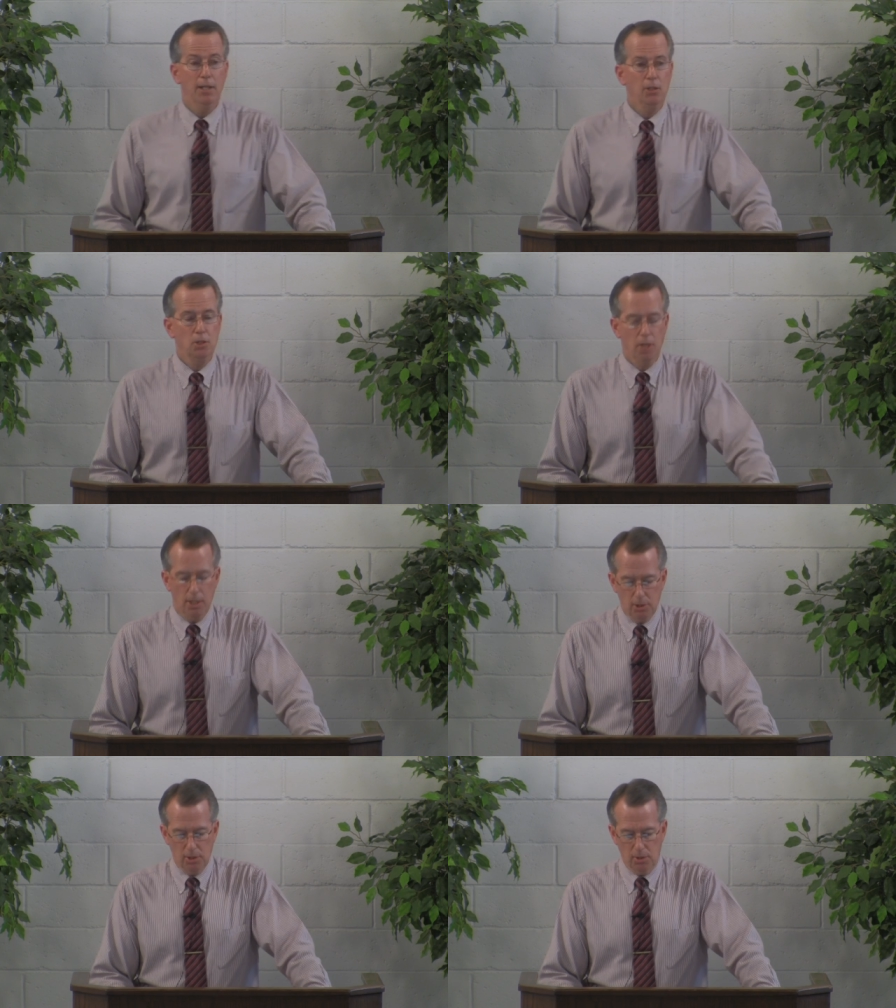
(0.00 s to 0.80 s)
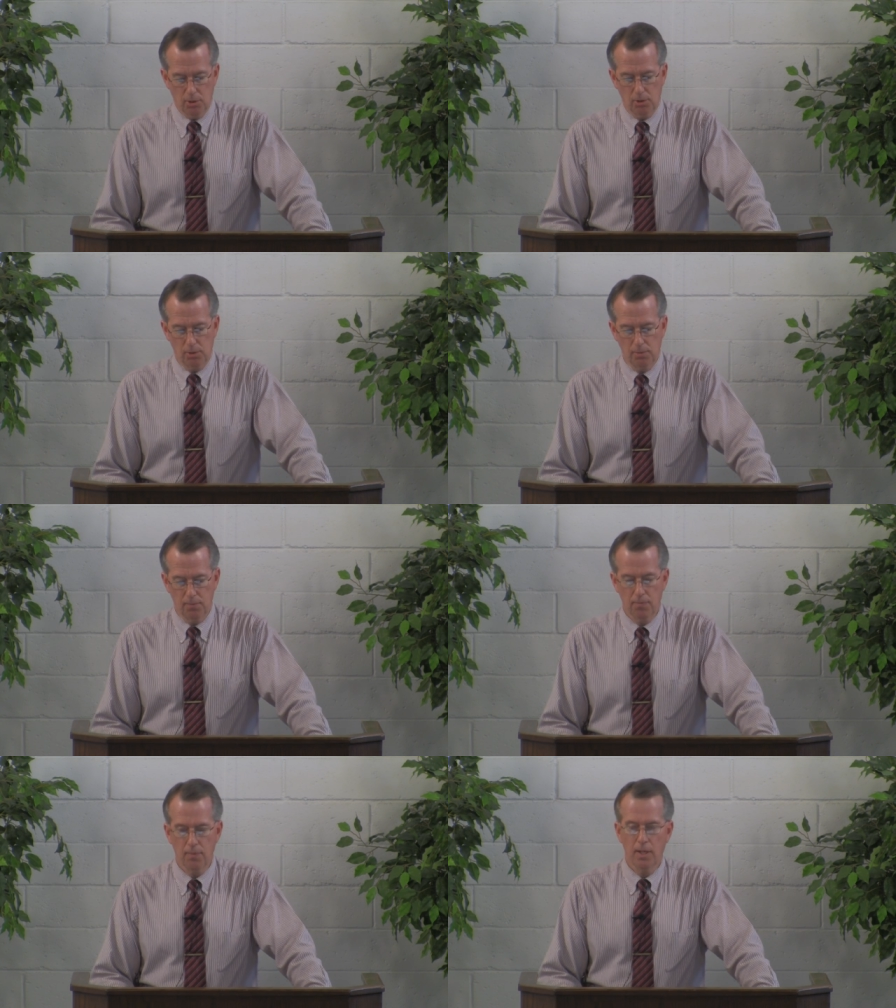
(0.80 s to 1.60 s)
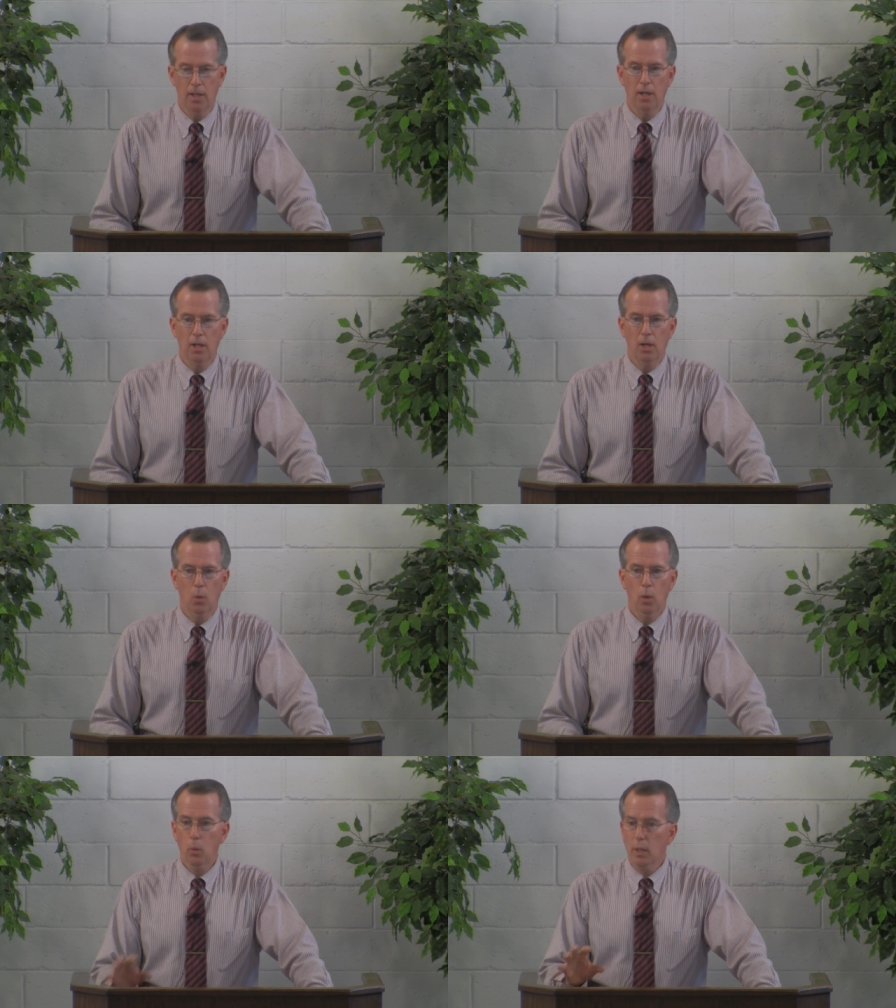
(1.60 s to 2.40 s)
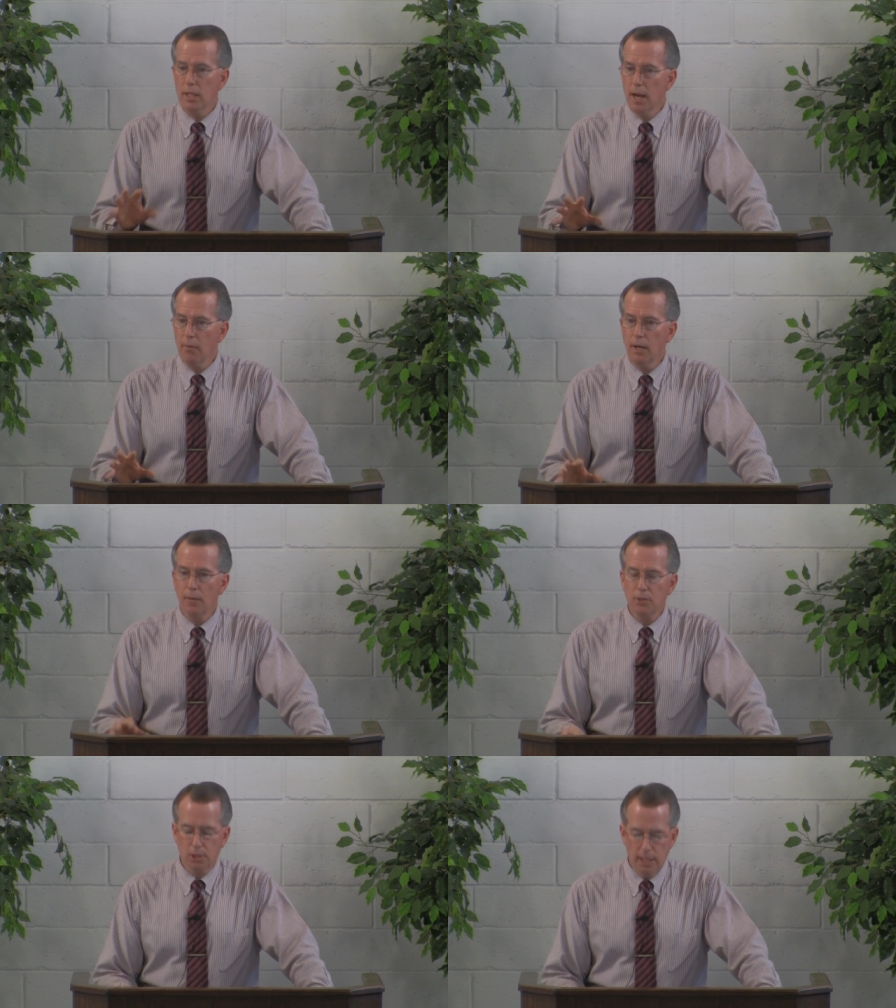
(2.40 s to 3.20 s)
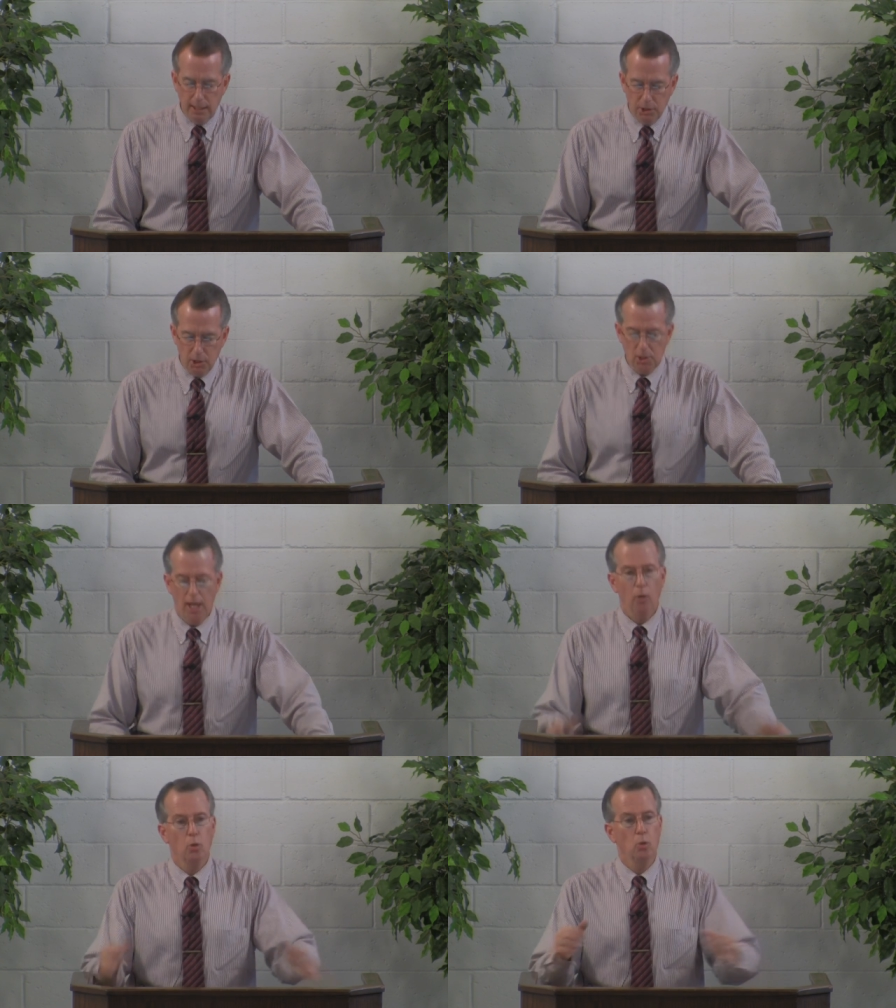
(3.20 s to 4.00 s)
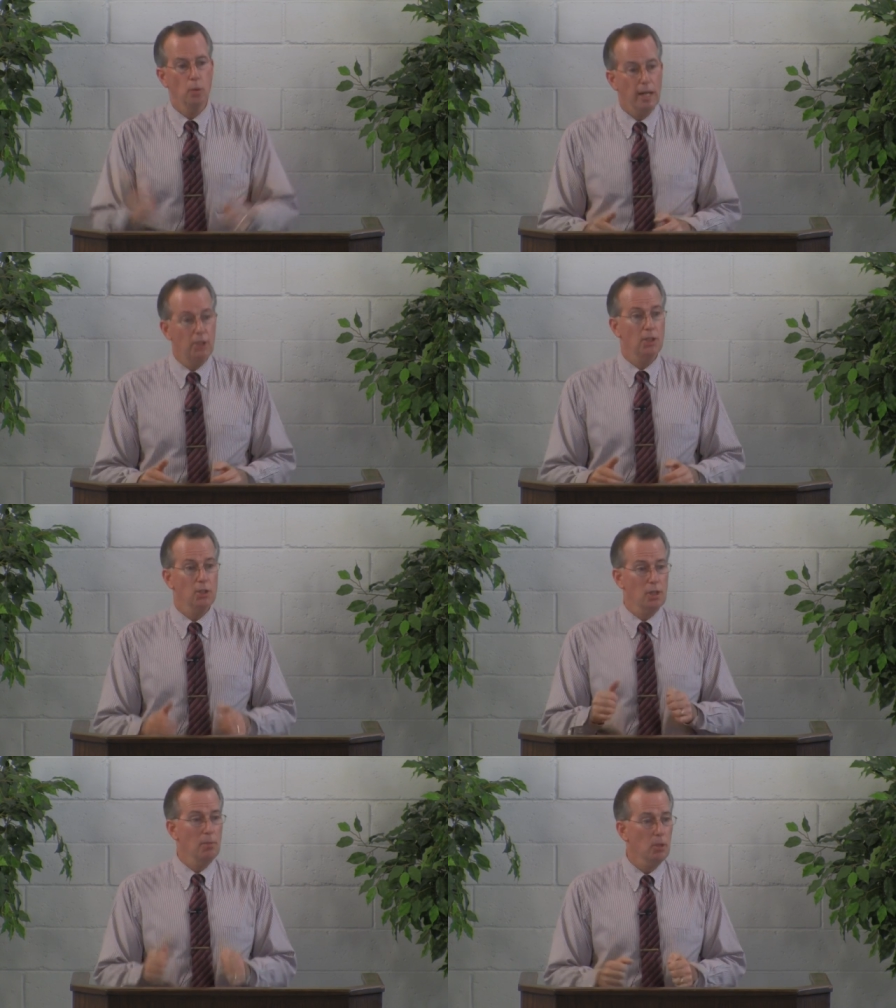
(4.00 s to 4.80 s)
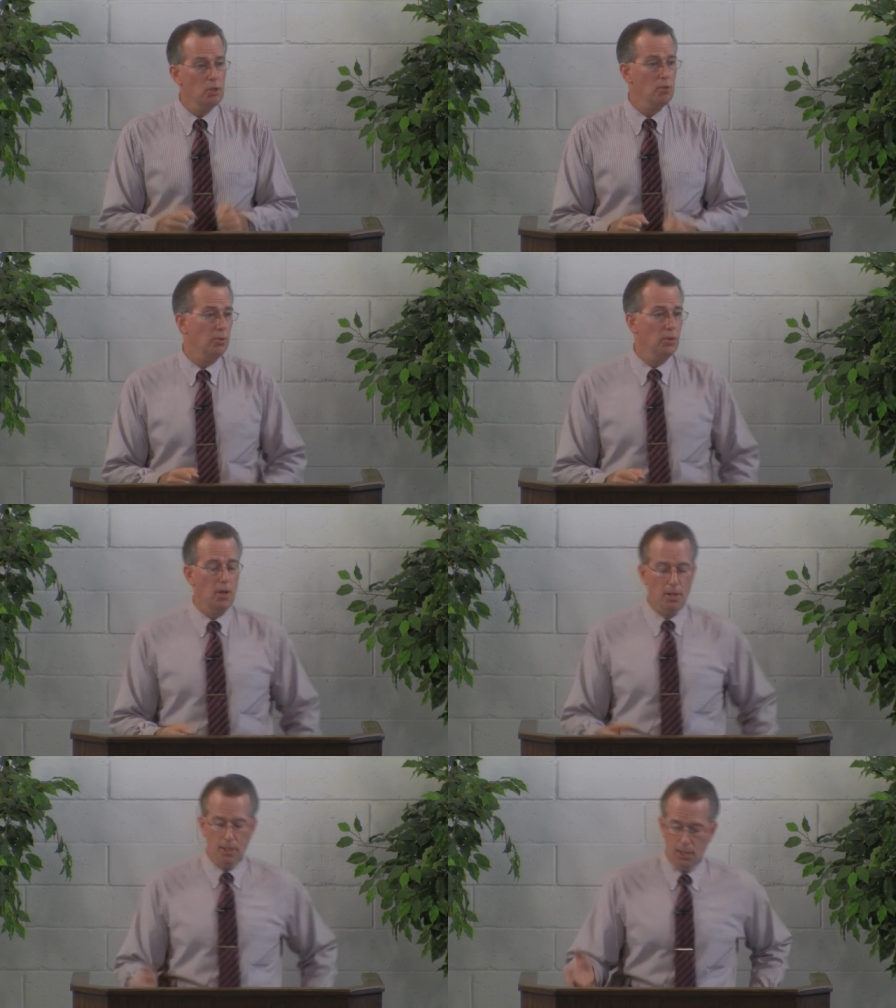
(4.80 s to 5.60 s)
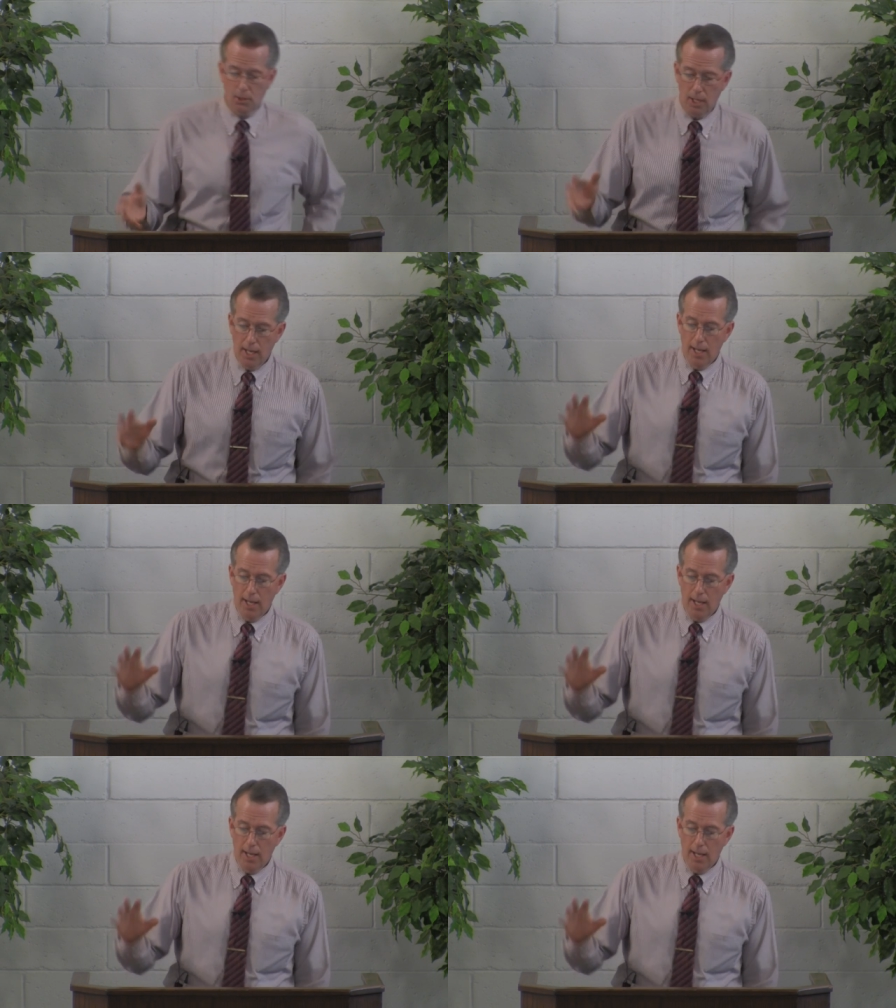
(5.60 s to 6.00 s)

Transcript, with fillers: his justice. We would never have seen just how gracious and merciful God is